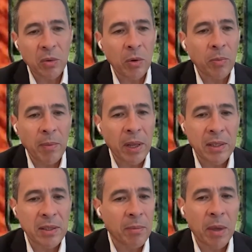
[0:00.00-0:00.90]
rule by
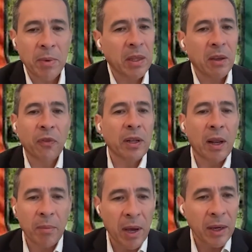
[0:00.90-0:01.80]
Melissa may be different
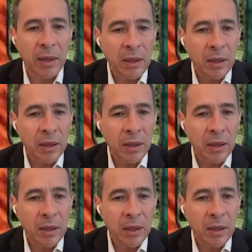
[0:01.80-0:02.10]
than mine,